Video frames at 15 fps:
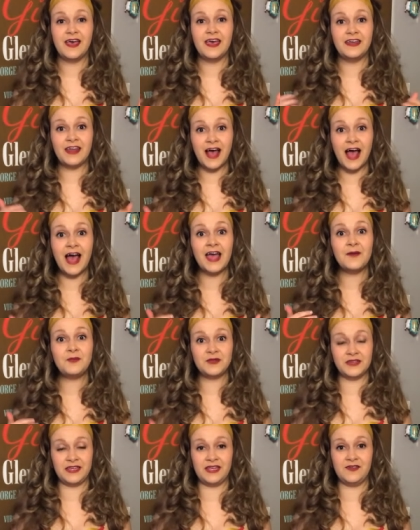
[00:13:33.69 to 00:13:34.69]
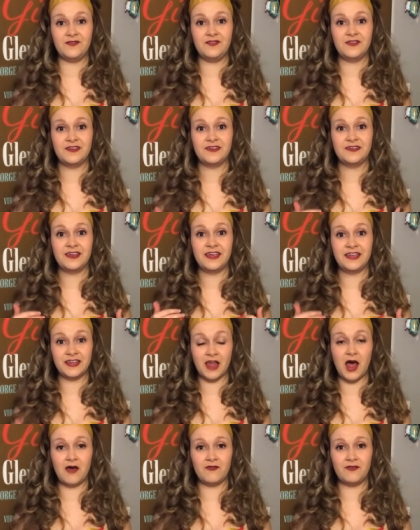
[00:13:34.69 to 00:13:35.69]
and I believe in
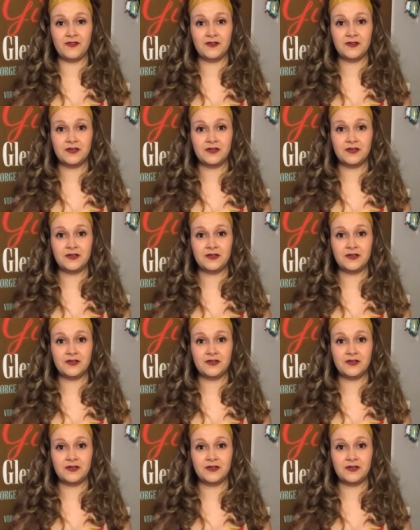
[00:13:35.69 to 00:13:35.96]
love.